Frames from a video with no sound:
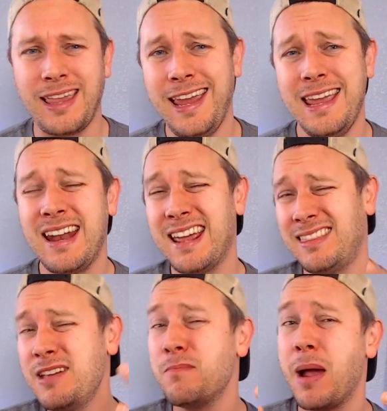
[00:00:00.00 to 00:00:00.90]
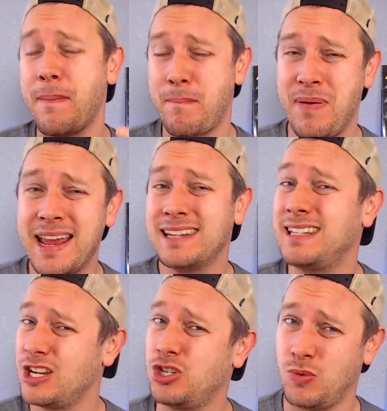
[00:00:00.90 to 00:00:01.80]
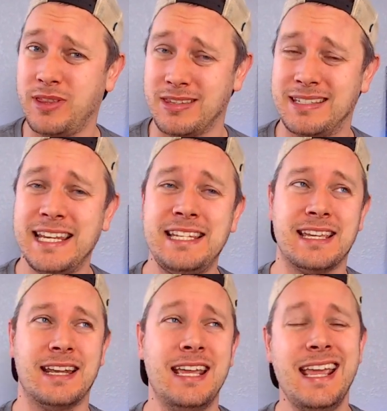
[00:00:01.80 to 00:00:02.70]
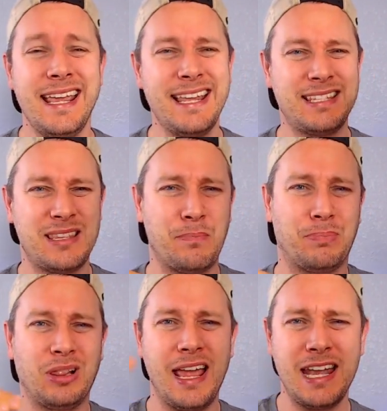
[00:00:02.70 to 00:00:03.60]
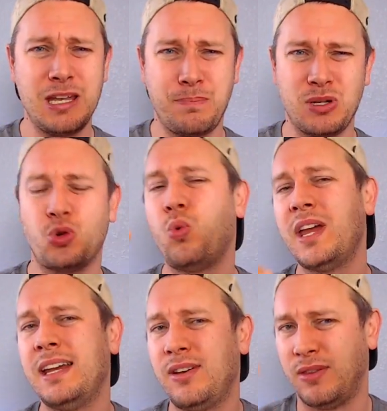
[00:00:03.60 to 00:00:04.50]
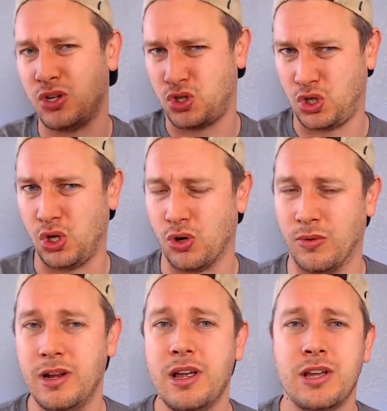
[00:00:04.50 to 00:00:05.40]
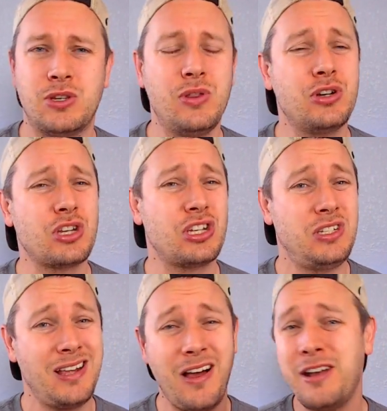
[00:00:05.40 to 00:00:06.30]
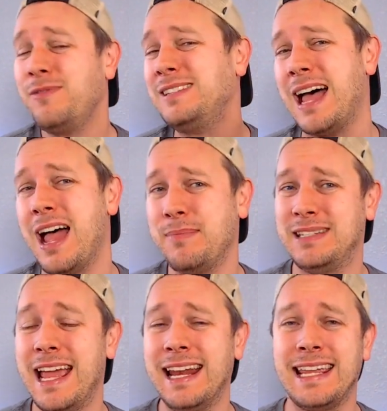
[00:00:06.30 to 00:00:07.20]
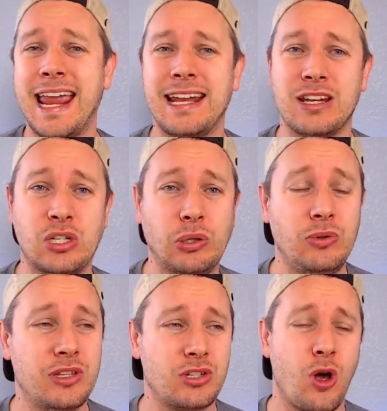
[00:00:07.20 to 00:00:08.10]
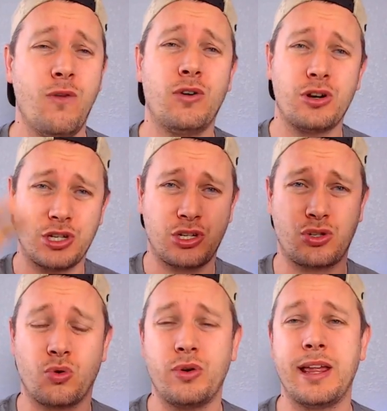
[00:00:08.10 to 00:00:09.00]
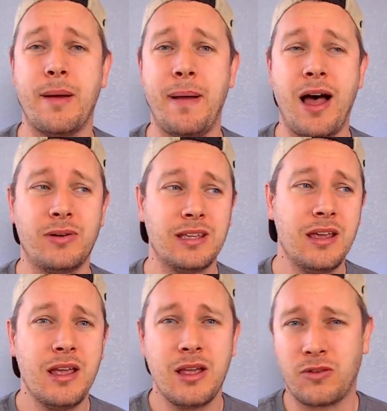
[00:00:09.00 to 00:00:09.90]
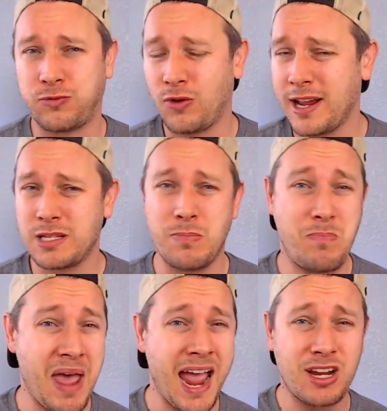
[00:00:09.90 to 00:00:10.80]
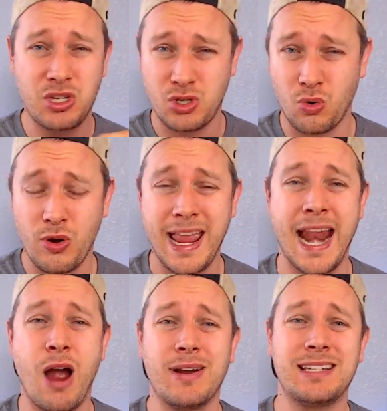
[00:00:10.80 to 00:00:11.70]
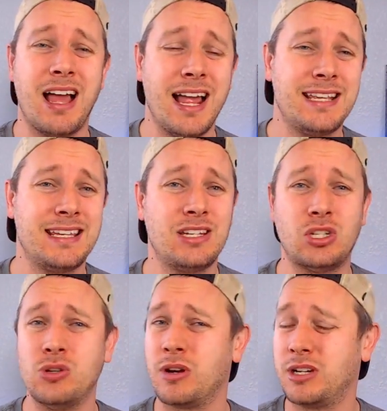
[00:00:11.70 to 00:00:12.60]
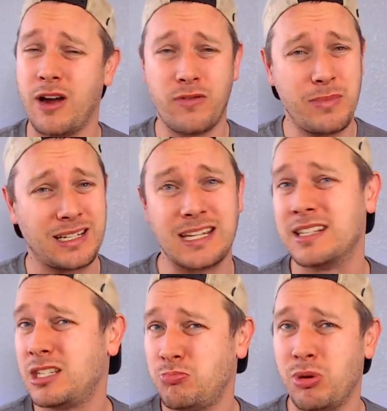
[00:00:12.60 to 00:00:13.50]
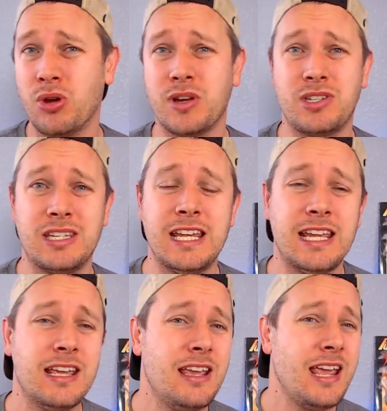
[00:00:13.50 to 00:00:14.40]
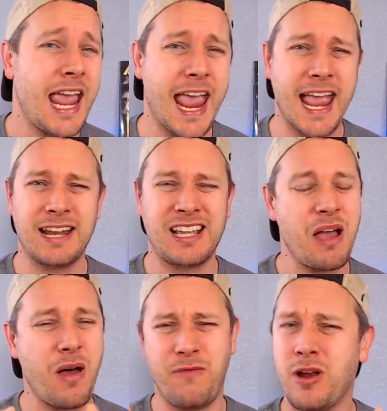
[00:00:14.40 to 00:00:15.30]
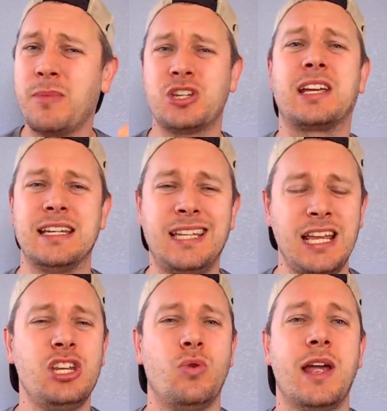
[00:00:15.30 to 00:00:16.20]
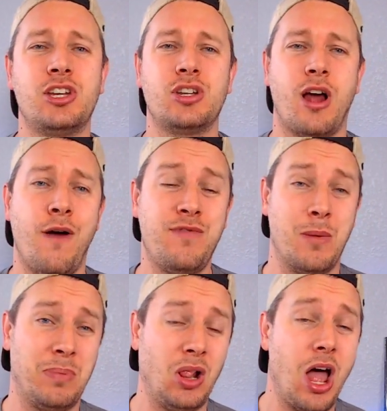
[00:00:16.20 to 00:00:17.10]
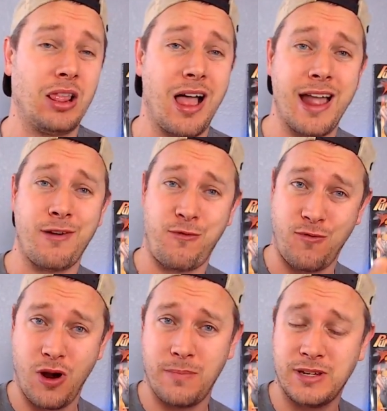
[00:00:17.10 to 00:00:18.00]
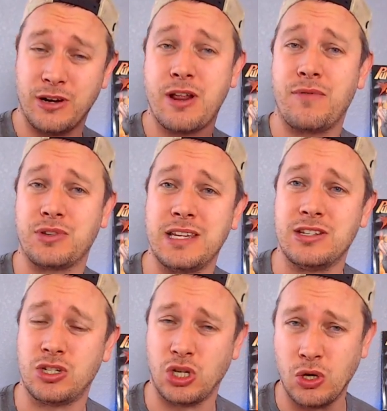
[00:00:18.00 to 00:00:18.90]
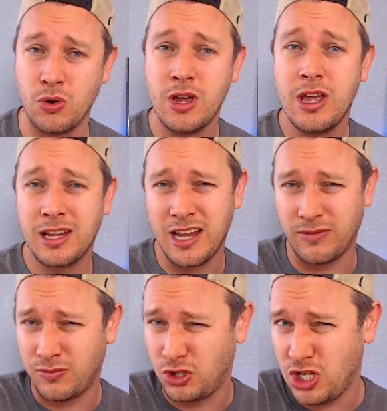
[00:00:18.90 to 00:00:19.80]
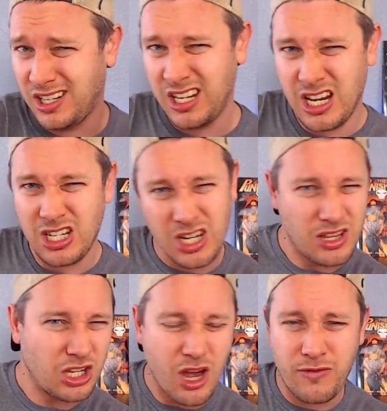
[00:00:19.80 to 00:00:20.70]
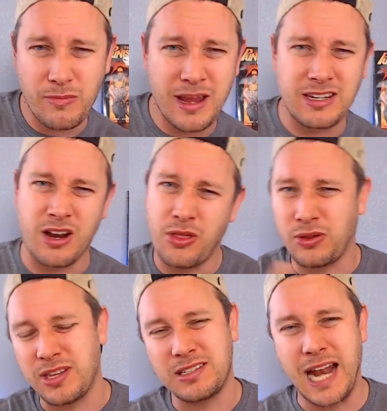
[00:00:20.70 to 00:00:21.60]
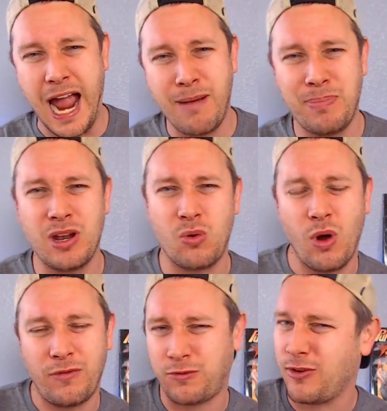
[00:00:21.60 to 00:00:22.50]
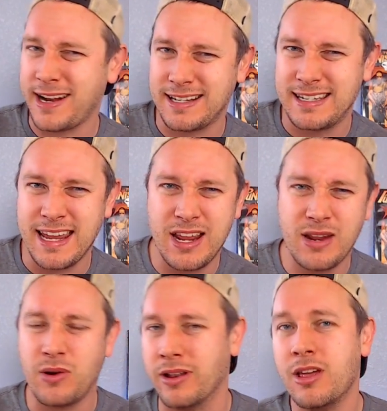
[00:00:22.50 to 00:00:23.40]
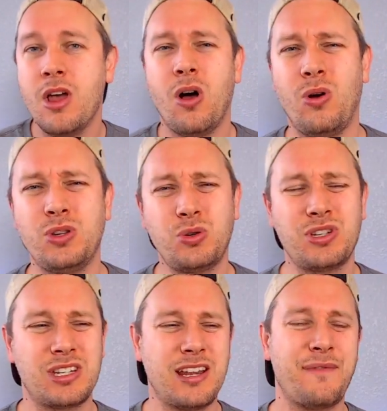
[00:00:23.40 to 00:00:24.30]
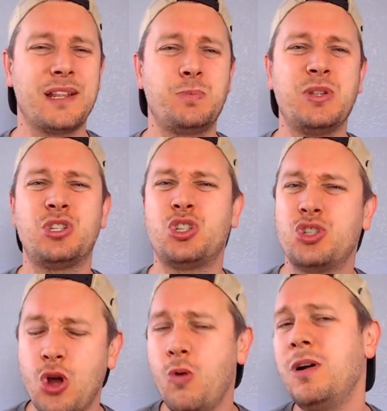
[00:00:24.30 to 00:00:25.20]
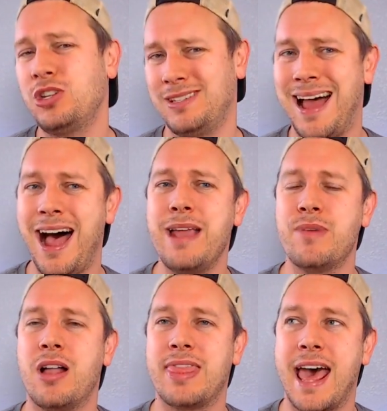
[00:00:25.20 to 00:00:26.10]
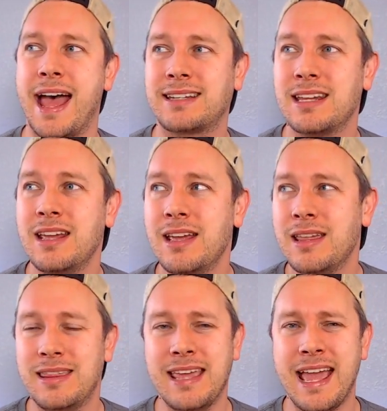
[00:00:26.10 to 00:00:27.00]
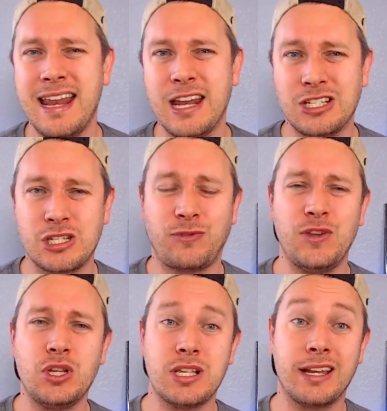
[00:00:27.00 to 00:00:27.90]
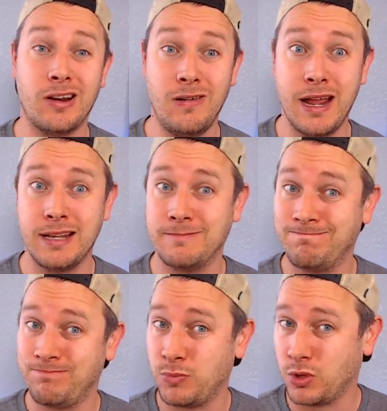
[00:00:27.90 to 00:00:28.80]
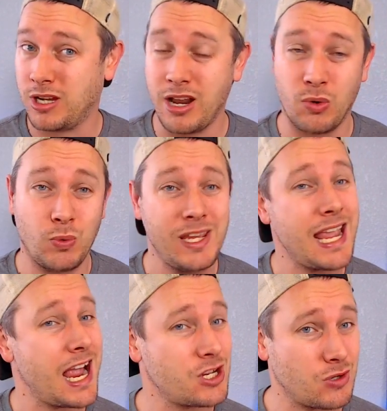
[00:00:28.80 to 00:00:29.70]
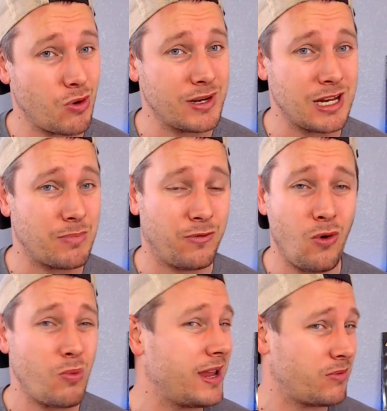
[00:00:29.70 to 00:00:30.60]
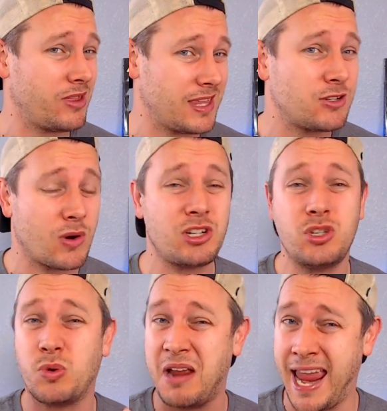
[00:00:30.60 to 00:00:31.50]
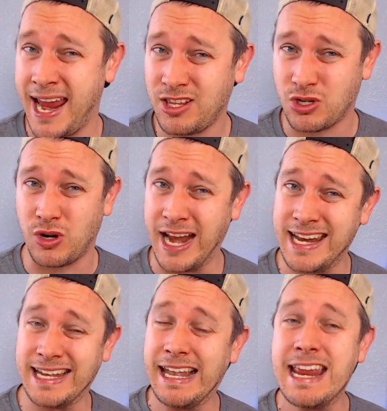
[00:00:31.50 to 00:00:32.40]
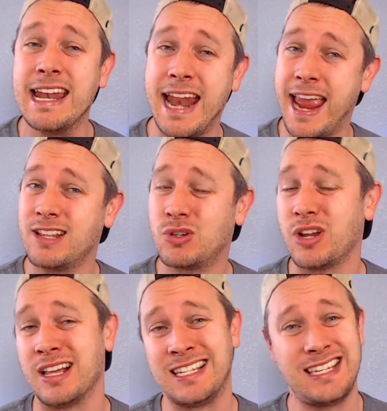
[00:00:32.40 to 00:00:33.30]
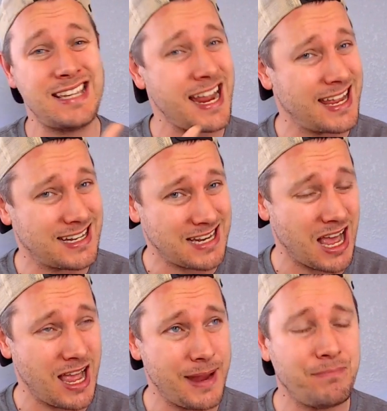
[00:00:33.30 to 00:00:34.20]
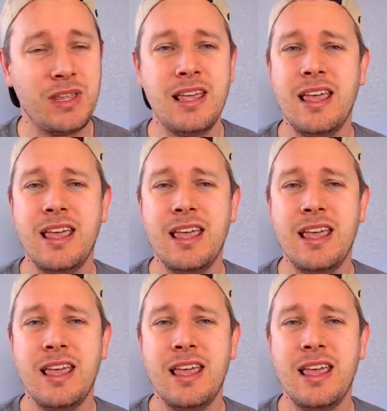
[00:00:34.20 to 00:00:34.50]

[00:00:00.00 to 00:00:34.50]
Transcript: And I think my biggest issue with the season is the blend between the two. So there's a ton of time dedicated to this overarching story about Frank's backstory and how it ties into a government conspiracy, and a very much a continuation of the plot line from Daredevil season two, kind of digging into the government and other things that happened and what Frank did and all sorts of stuff. And it's been so much time on that that it just feels like, all right, we're kind of rehashing what we did before. We, we these questions were answered. I didn't need it answered a second time.